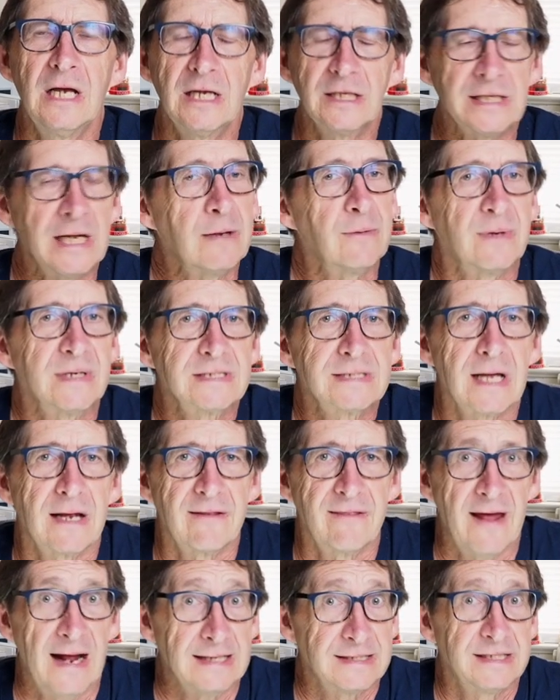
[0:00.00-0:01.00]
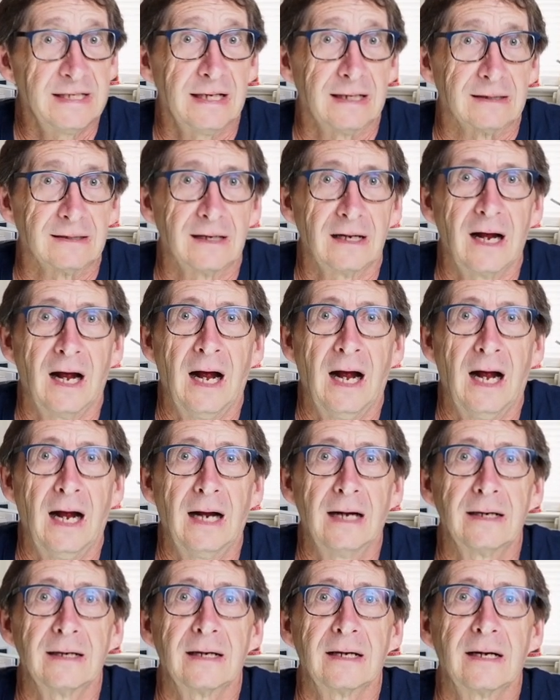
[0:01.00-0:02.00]
So anyways, that's it.
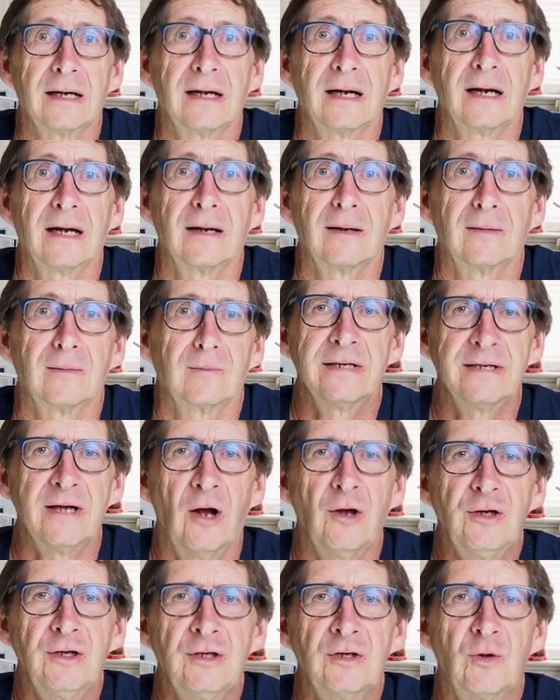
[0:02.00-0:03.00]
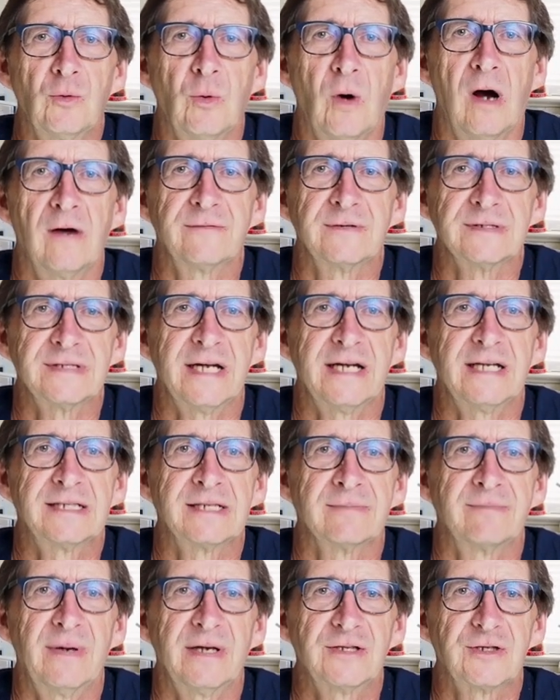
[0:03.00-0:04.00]
Uh, now you can go off and take
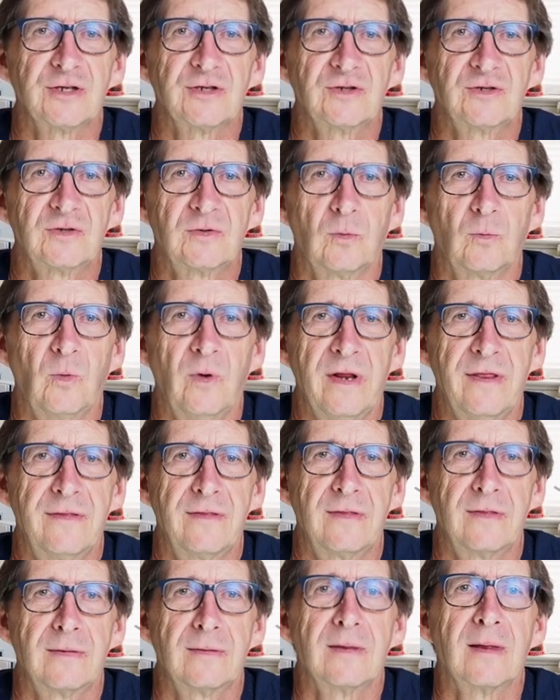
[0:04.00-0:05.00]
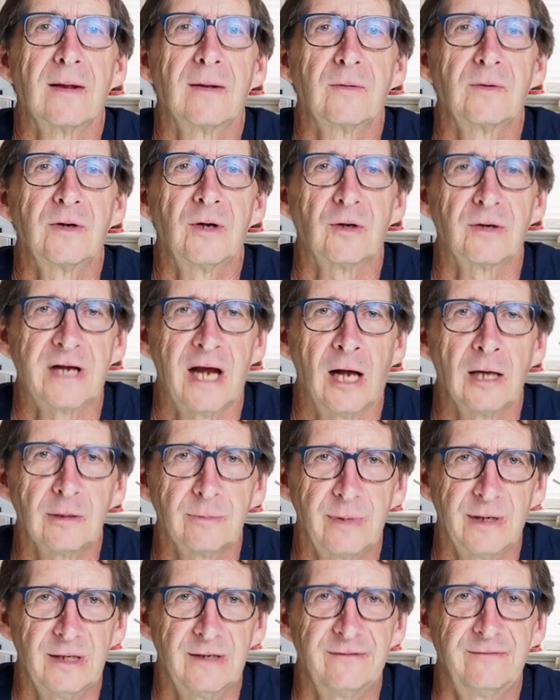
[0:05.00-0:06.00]
some pictures with your
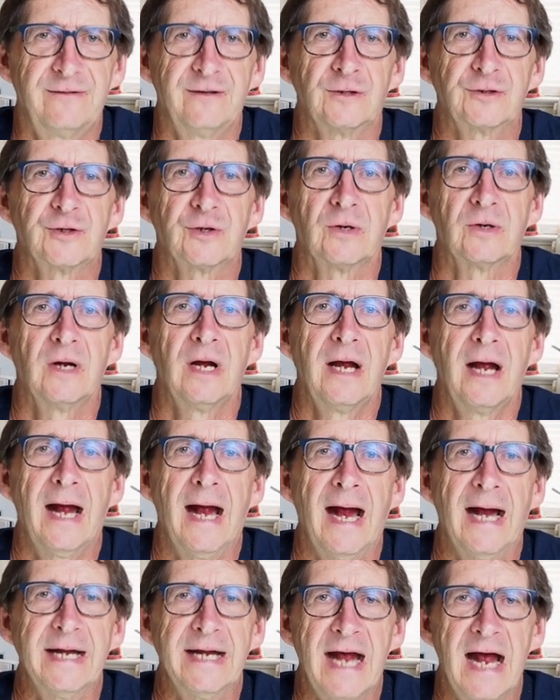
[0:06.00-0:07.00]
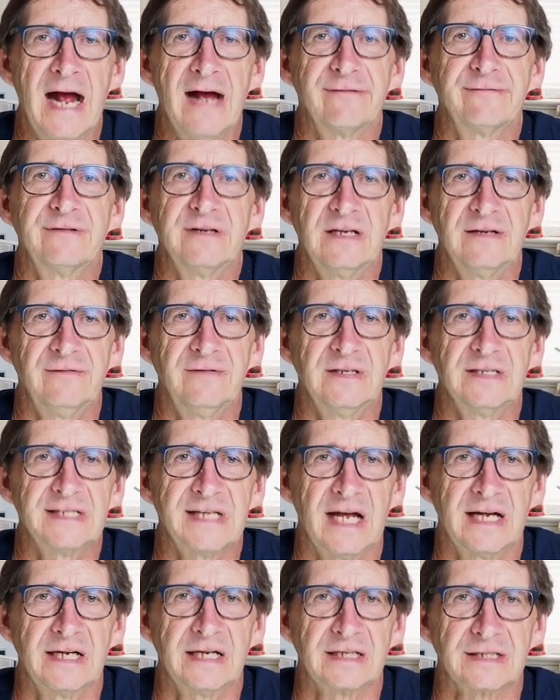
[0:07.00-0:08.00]
calibrated filter at half EV
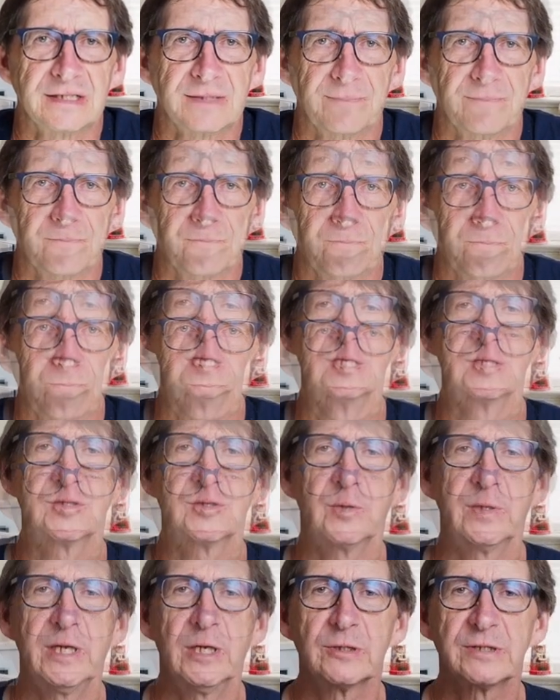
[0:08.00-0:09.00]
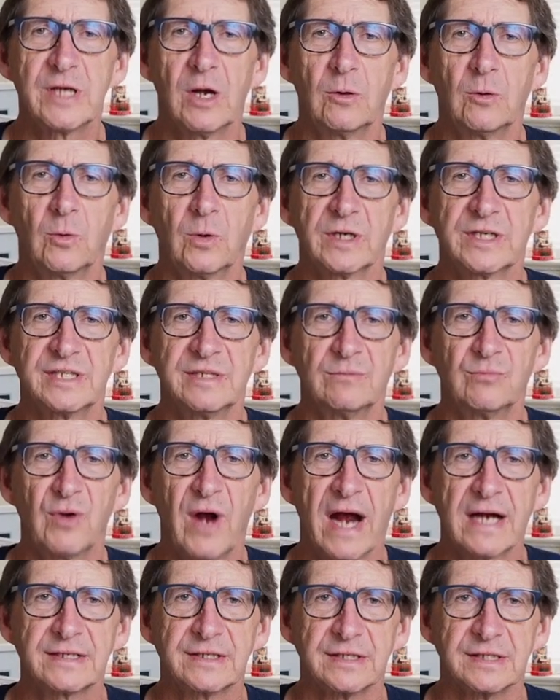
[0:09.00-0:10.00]
settings. So here's how it works in
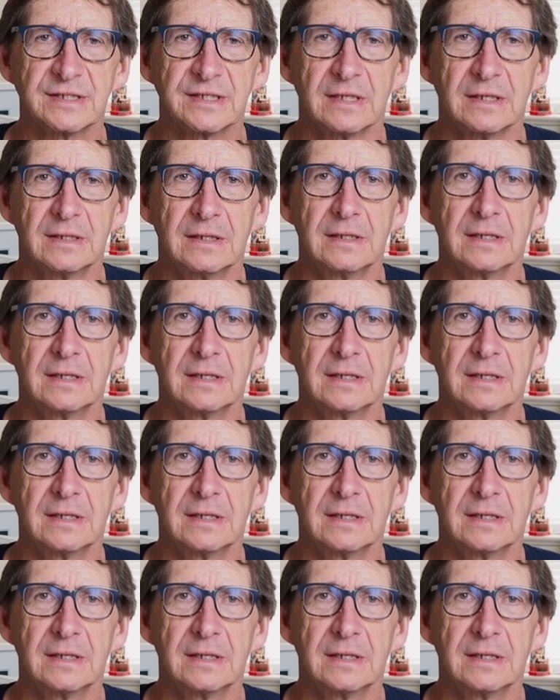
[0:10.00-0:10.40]
practice.